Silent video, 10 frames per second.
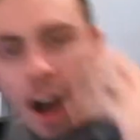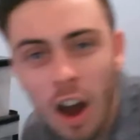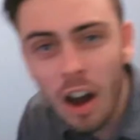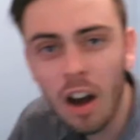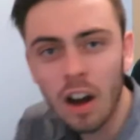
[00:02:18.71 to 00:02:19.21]

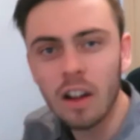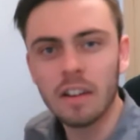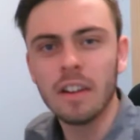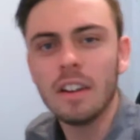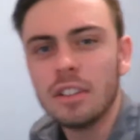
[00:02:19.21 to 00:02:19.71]
hard
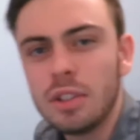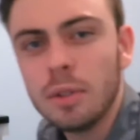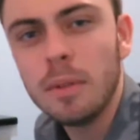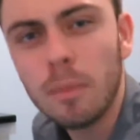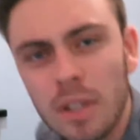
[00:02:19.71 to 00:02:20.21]

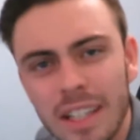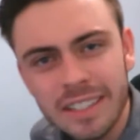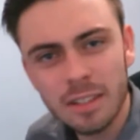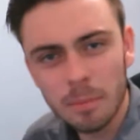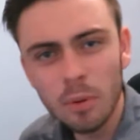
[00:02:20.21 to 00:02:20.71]
to
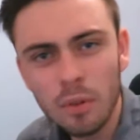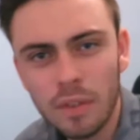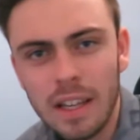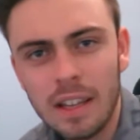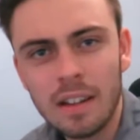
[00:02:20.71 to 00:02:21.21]
release a
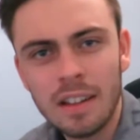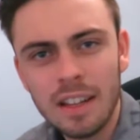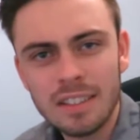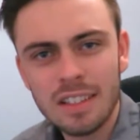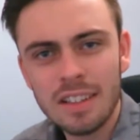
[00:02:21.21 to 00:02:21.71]
movie?
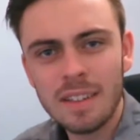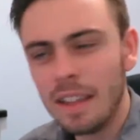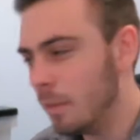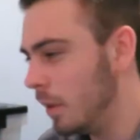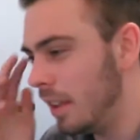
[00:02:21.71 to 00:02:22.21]
Is
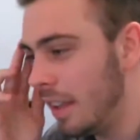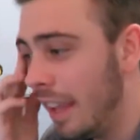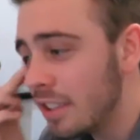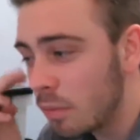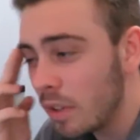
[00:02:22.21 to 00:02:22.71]

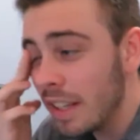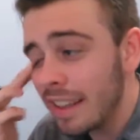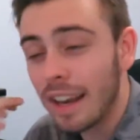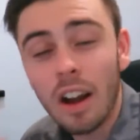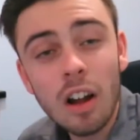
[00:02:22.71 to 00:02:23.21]
it really
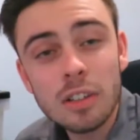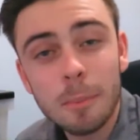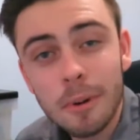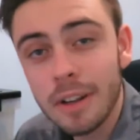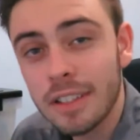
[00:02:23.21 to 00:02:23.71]
that hard to
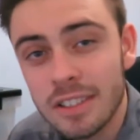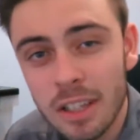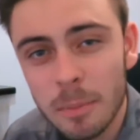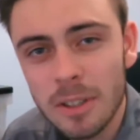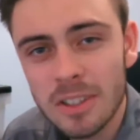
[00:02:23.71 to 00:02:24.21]
put it in
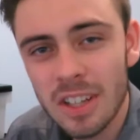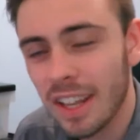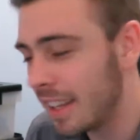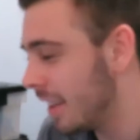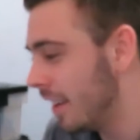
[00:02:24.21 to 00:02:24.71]
cinemas?
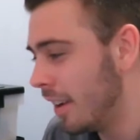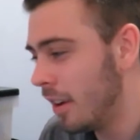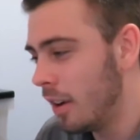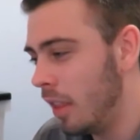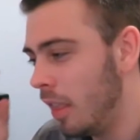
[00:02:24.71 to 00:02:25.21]
Like,
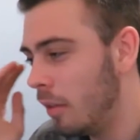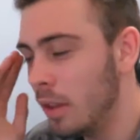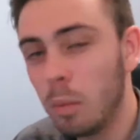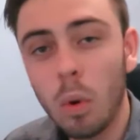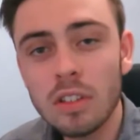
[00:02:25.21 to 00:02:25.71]

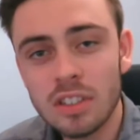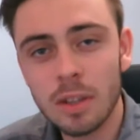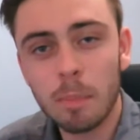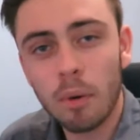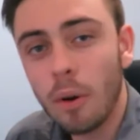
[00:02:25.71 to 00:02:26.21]
what's
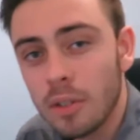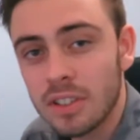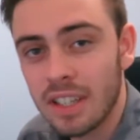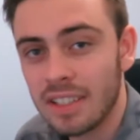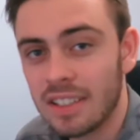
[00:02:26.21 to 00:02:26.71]
the
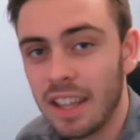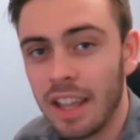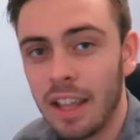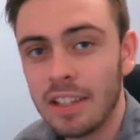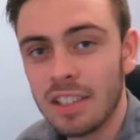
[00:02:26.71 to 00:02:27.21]
process
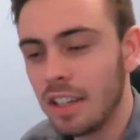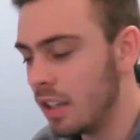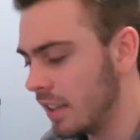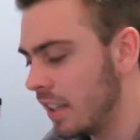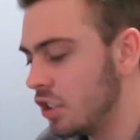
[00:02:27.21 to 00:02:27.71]
there? Is it
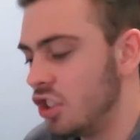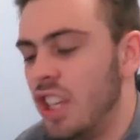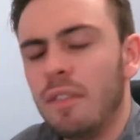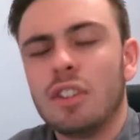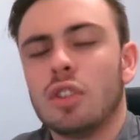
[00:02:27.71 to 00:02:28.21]
like they just
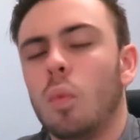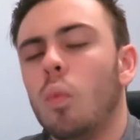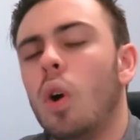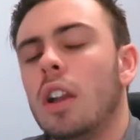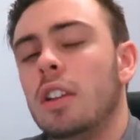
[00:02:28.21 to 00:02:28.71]
give it to
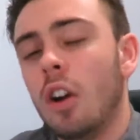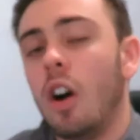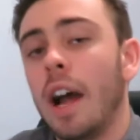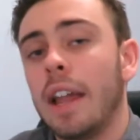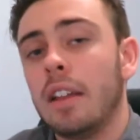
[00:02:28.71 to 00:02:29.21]
one
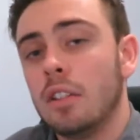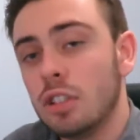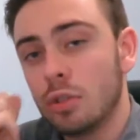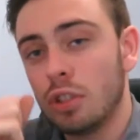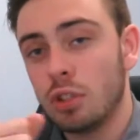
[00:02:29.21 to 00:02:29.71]
guy?
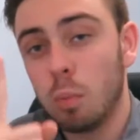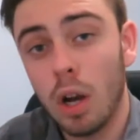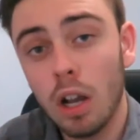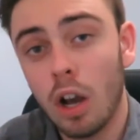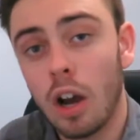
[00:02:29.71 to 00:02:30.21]
Just
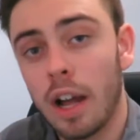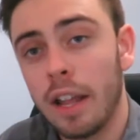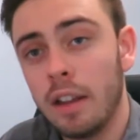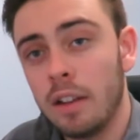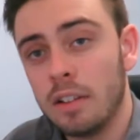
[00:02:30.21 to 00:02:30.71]
one
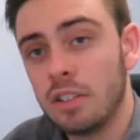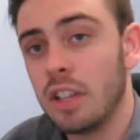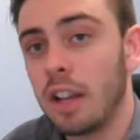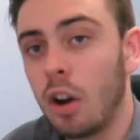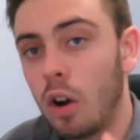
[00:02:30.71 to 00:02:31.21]
guy? It's
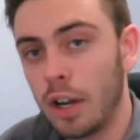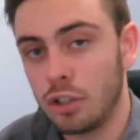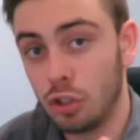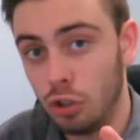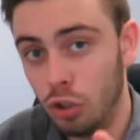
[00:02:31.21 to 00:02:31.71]
like, alright,
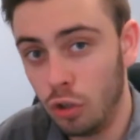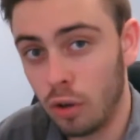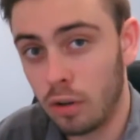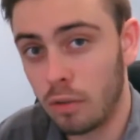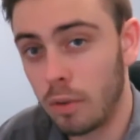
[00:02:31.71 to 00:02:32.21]
so you
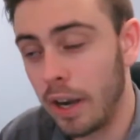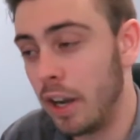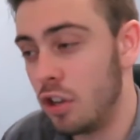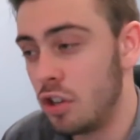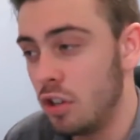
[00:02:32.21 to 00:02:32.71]
gotta
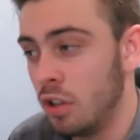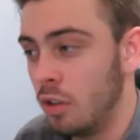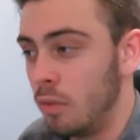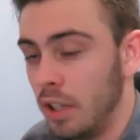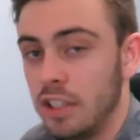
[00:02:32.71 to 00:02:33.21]
arrange
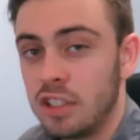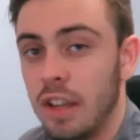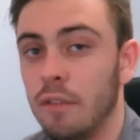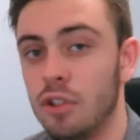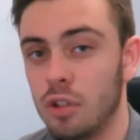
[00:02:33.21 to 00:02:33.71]
the release
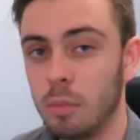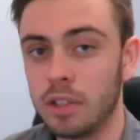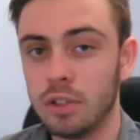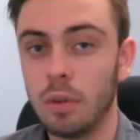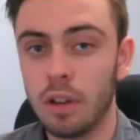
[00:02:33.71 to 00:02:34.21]
date for John
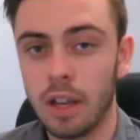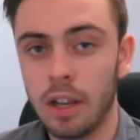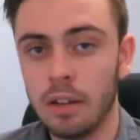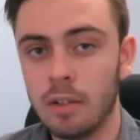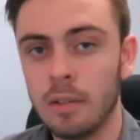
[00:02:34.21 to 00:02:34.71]
Wick 2,
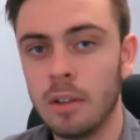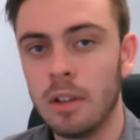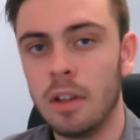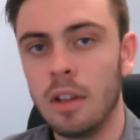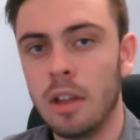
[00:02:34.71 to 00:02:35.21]
okay?
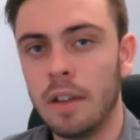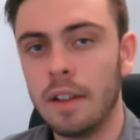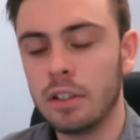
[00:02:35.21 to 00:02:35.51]
And